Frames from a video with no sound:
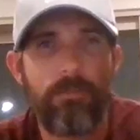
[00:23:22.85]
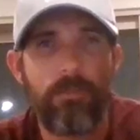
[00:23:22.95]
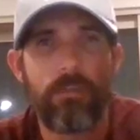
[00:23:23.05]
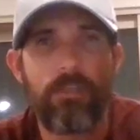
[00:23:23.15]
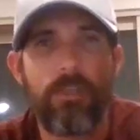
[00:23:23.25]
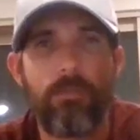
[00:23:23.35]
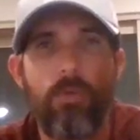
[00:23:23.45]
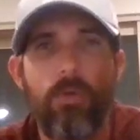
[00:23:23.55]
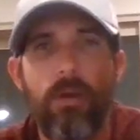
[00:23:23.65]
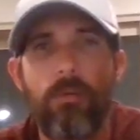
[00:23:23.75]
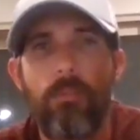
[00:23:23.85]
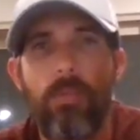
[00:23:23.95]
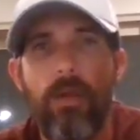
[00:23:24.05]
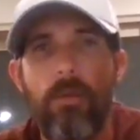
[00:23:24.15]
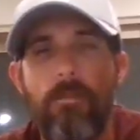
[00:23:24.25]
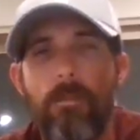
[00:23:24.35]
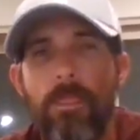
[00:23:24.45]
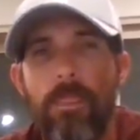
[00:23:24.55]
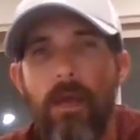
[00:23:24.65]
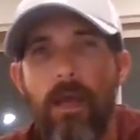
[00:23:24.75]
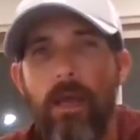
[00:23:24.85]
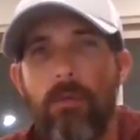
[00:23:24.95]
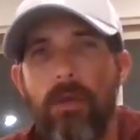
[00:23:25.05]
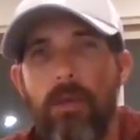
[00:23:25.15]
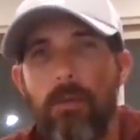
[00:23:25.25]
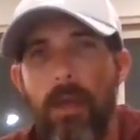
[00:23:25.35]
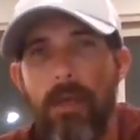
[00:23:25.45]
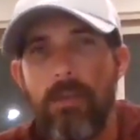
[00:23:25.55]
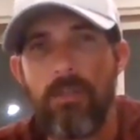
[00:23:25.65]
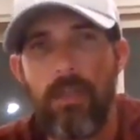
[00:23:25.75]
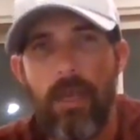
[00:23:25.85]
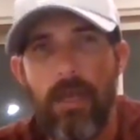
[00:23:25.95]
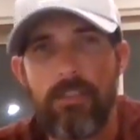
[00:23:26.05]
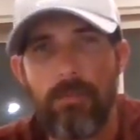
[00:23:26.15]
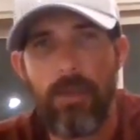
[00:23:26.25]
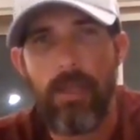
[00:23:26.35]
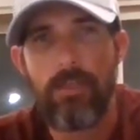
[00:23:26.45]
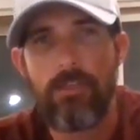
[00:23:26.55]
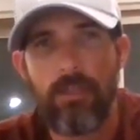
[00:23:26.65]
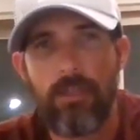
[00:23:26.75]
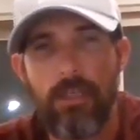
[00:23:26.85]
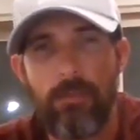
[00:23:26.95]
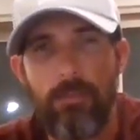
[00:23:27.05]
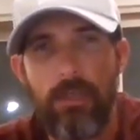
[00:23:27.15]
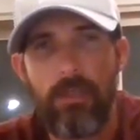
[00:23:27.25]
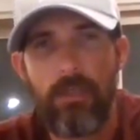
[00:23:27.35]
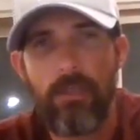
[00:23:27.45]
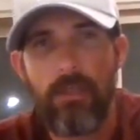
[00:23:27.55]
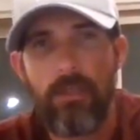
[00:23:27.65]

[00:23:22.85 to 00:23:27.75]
looked in more, but I would imagine they had some age on the company,